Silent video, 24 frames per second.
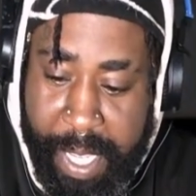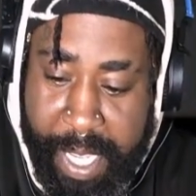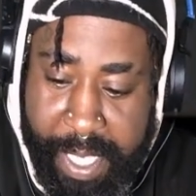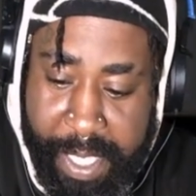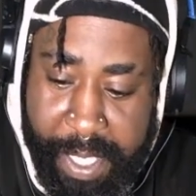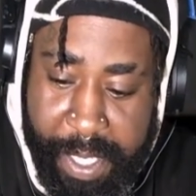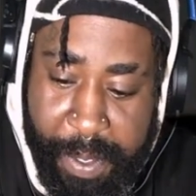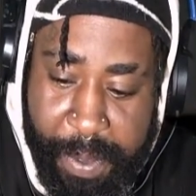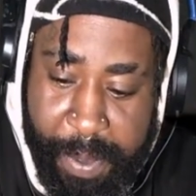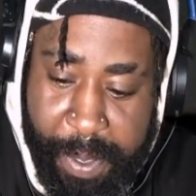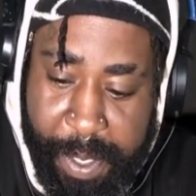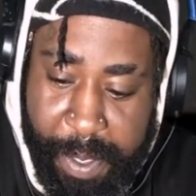is
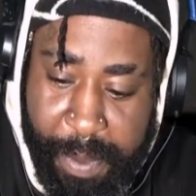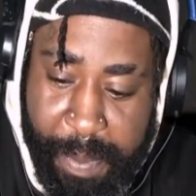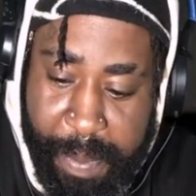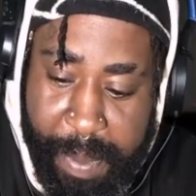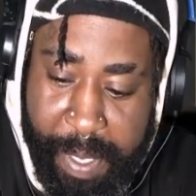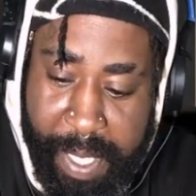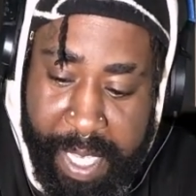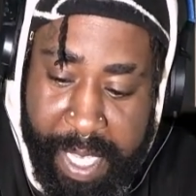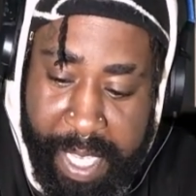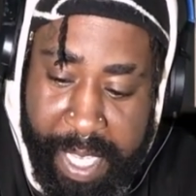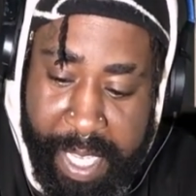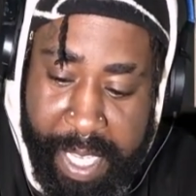going to
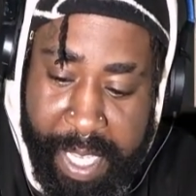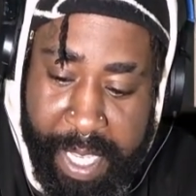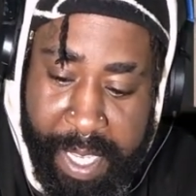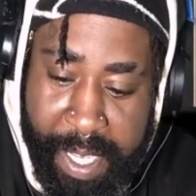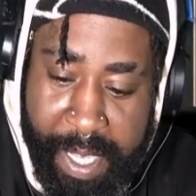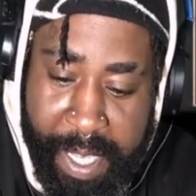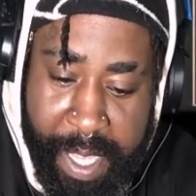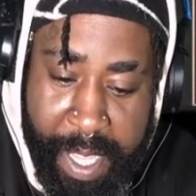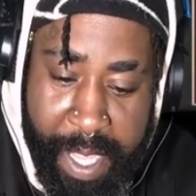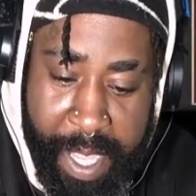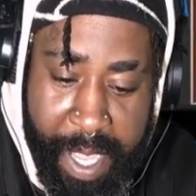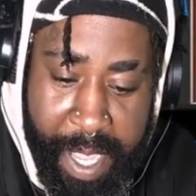be
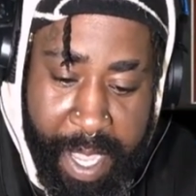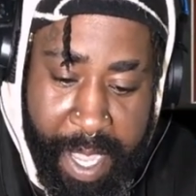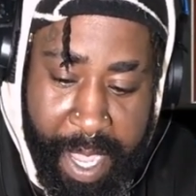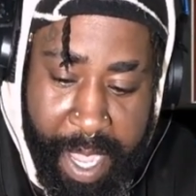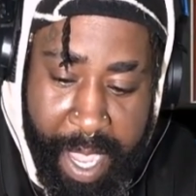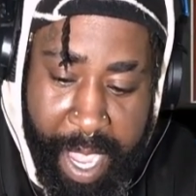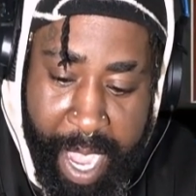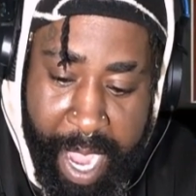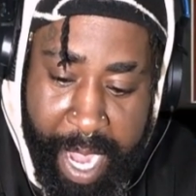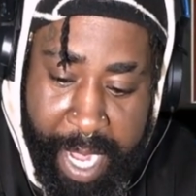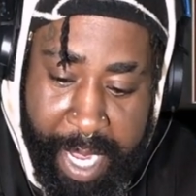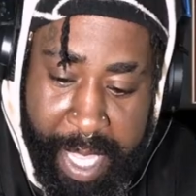
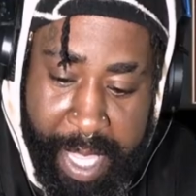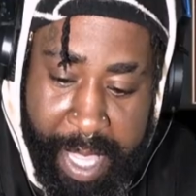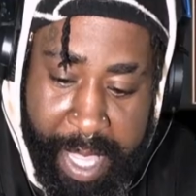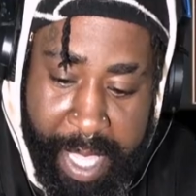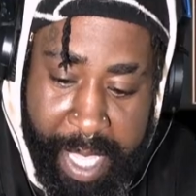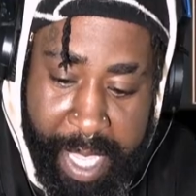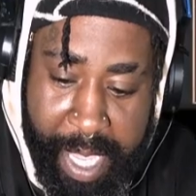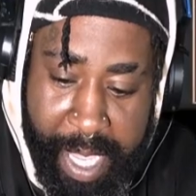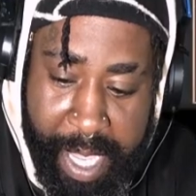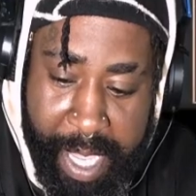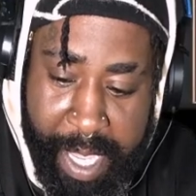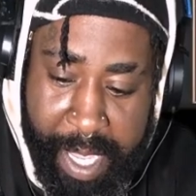
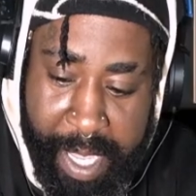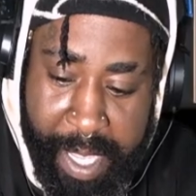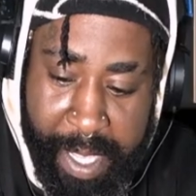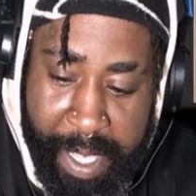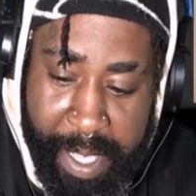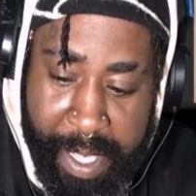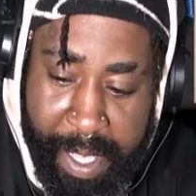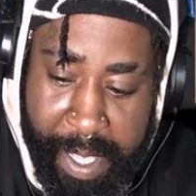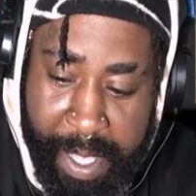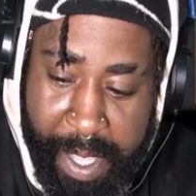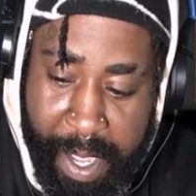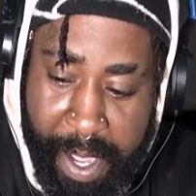anything
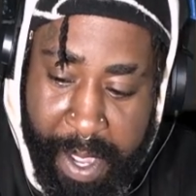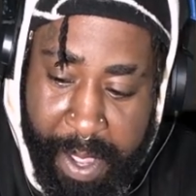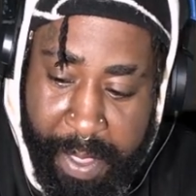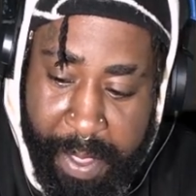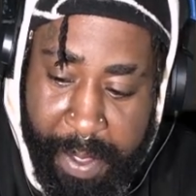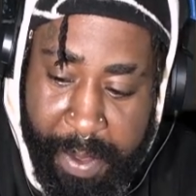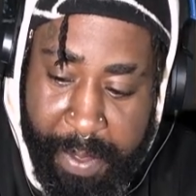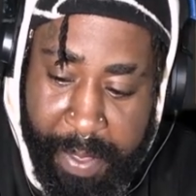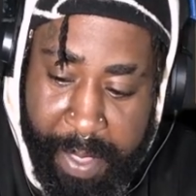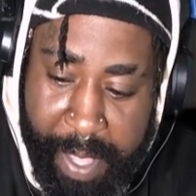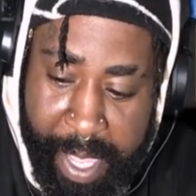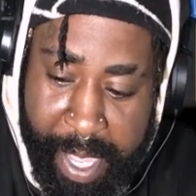
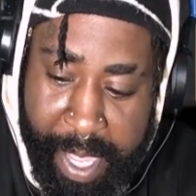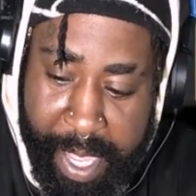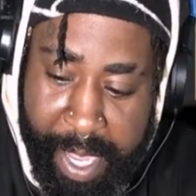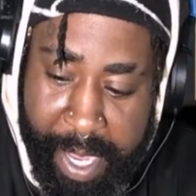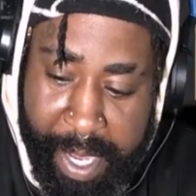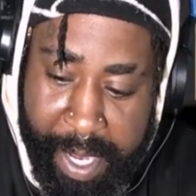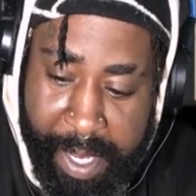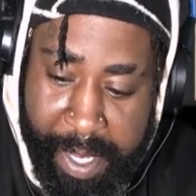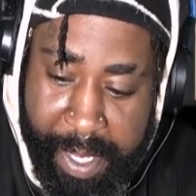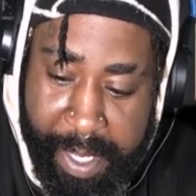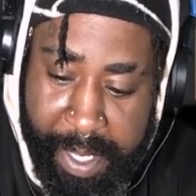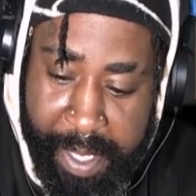other
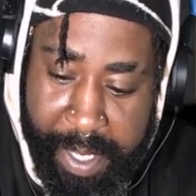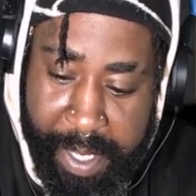than...